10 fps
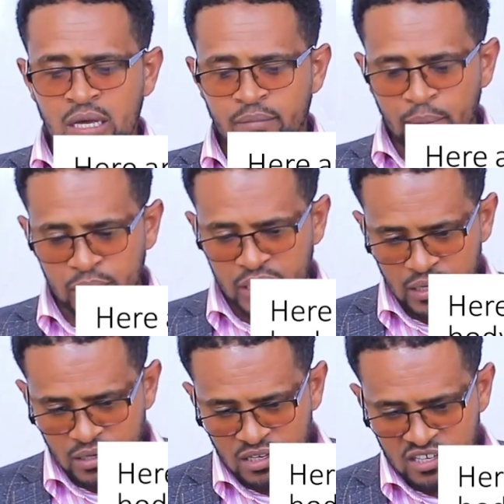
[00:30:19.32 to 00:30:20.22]

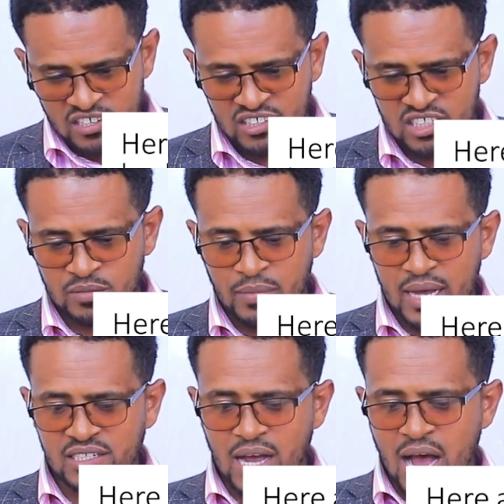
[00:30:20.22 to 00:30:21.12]
mumbling. Just
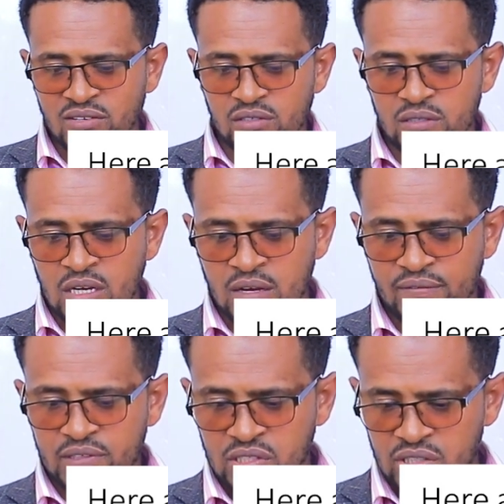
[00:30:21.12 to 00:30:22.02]
match other
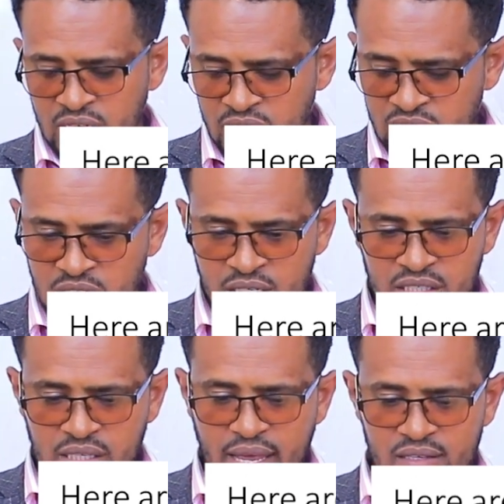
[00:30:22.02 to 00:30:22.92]
person's energy in the
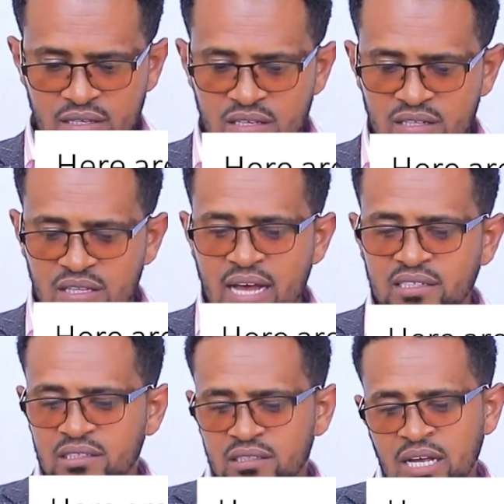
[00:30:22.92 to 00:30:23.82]
state.
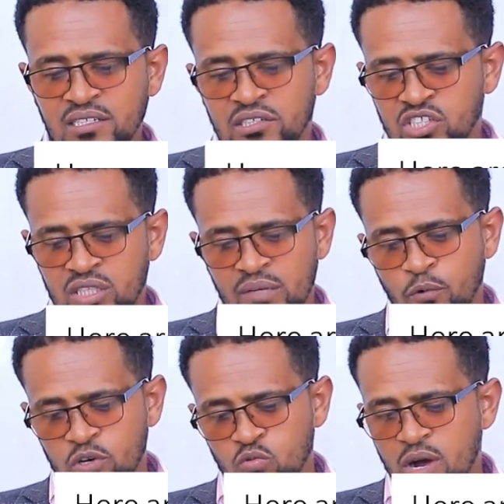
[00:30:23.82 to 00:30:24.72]
The
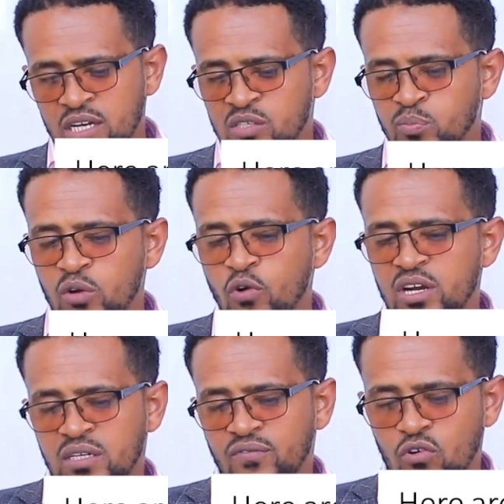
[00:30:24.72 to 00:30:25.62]
fourth one is beware
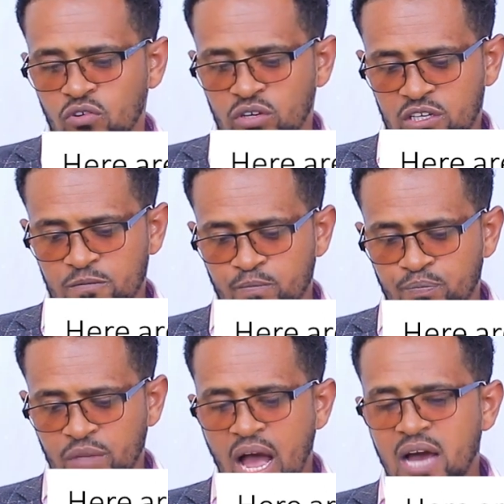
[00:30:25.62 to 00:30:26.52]
the following.
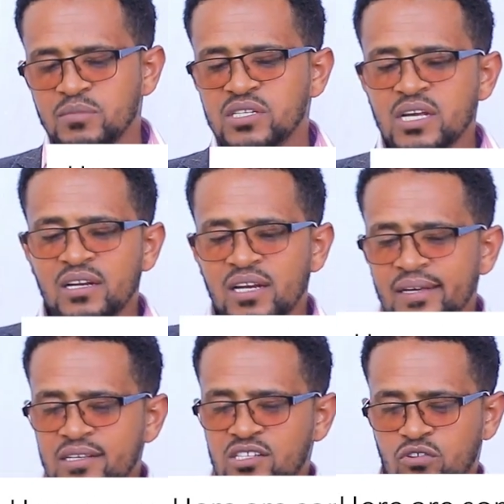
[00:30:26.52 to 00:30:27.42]
Arms and the
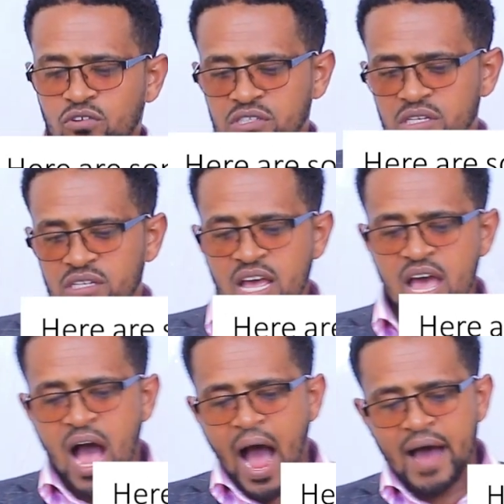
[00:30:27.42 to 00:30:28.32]
legs crossed,
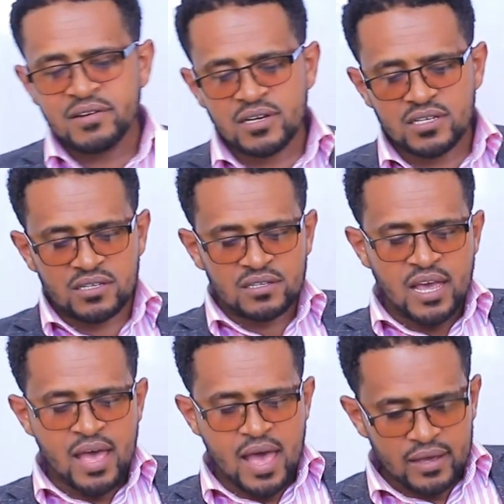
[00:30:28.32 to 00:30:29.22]

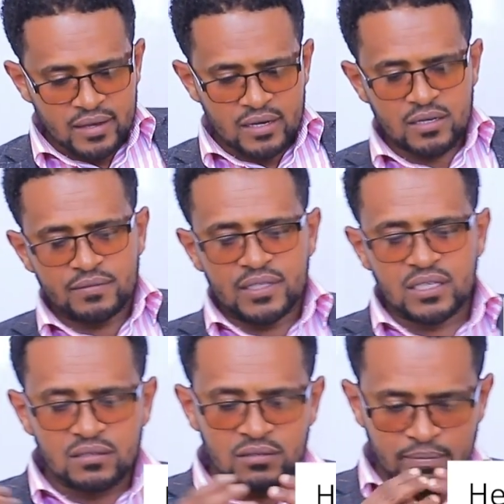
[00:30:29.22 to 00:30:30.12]
hands
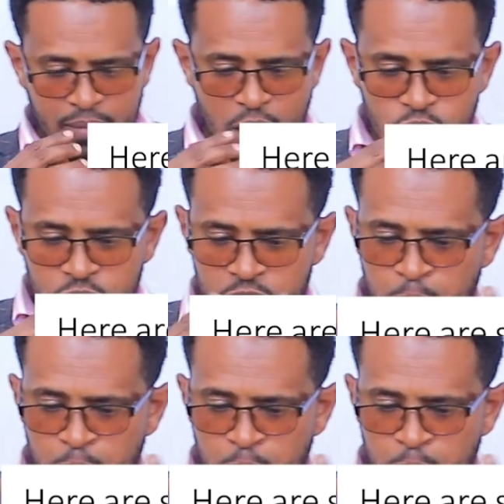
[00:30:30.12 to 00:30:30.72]
covering the mouth,